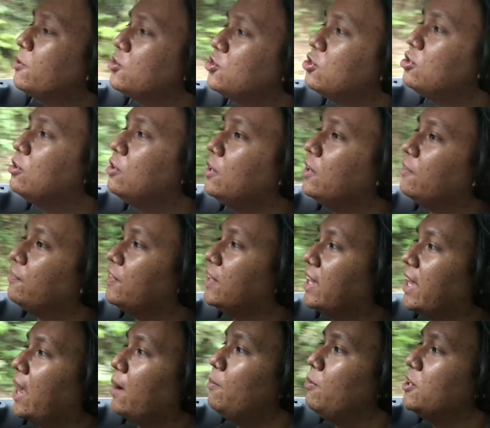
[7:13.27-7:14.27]
not sure if the
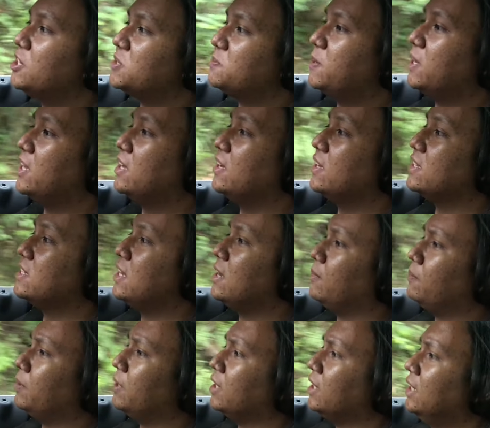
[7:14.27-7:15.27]
camera is picking it
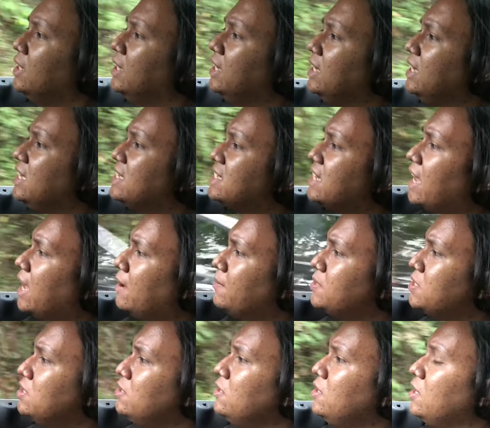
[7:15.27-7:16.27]
up, but it's
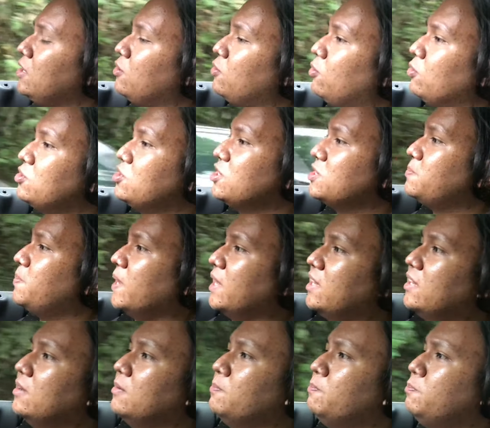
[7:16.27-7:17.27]
absolutely gorgeous
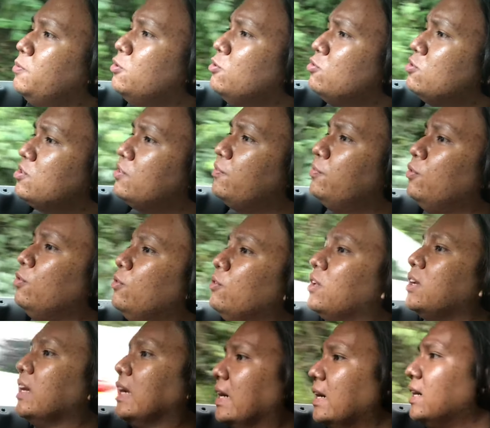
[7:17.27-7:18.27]
back here.
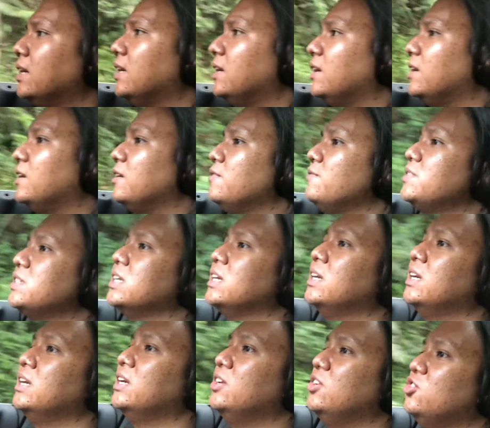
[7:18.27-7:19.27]
Beautiful curves,
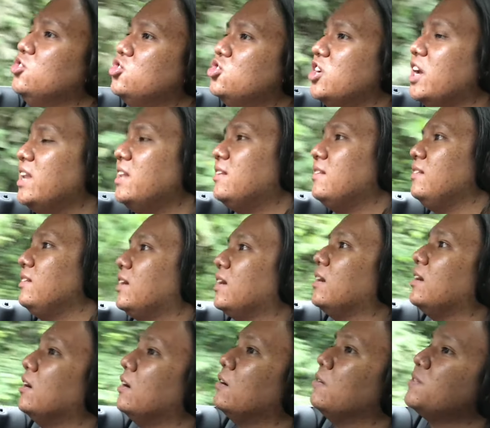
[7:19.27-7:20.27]
gentle
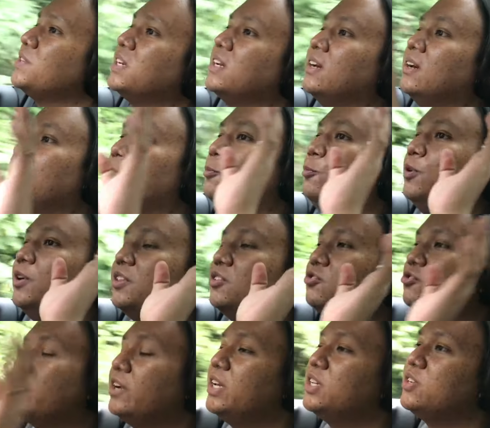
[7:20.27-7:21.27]
curves,
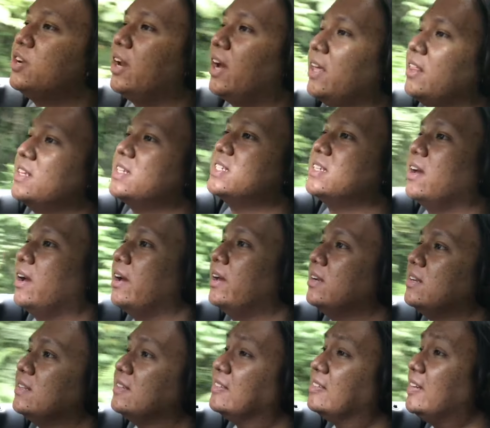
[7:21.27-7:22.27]
with trees on either
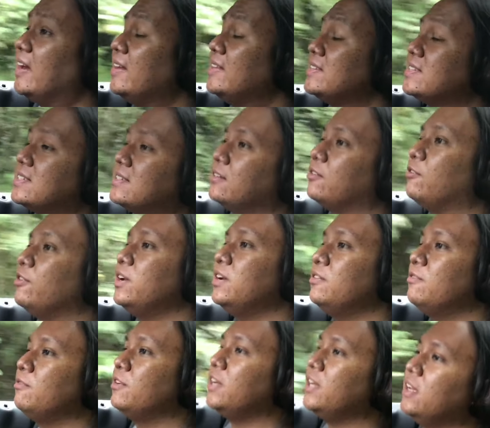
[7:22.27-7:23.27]
side, dense
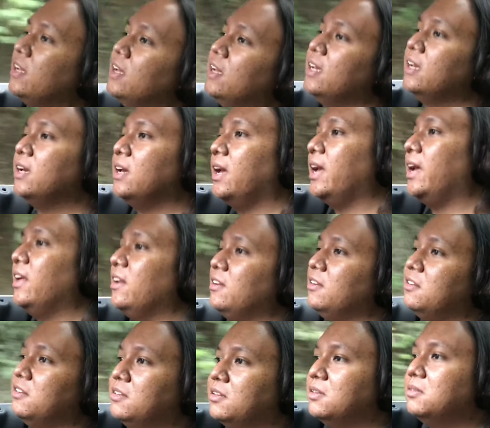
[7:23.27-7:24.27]
greenery,
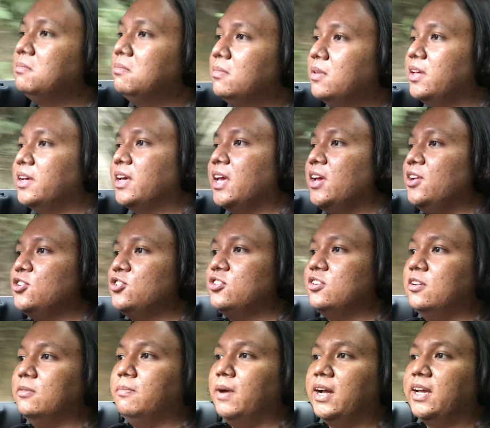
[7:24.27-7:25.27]
and the
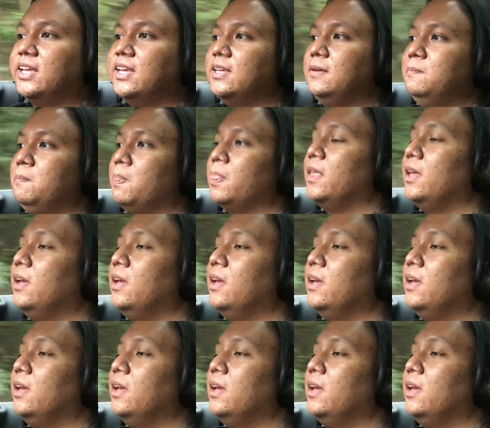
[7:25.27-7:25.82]
occasional monkey.